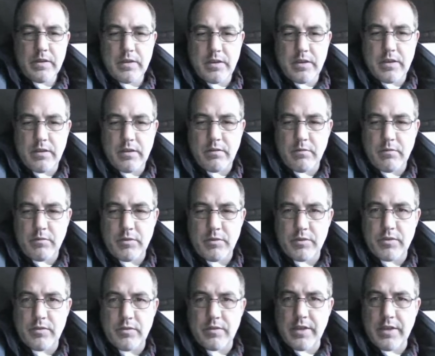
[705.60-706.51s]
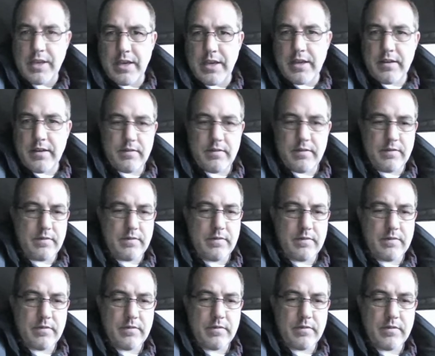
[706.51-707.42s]
And do
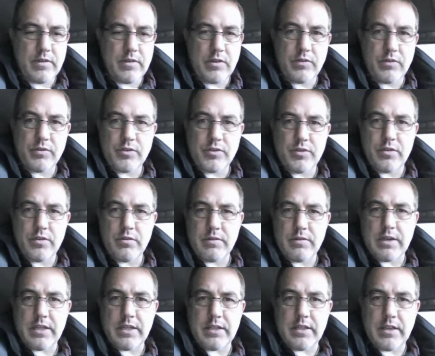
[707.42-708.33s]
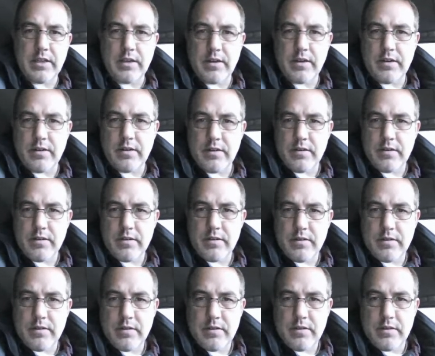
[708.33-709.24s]
that. Those two right there
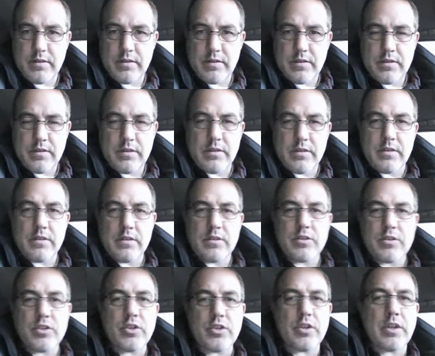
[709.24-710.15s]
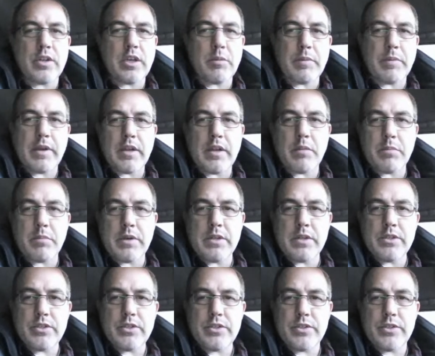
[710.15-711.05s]
should help out a
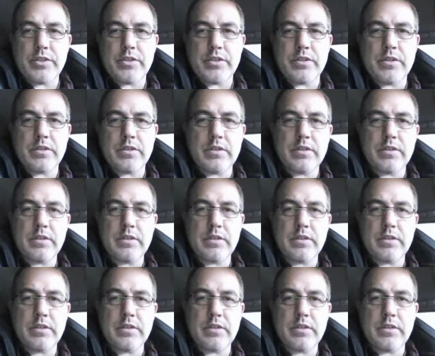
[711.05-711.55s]
bunch.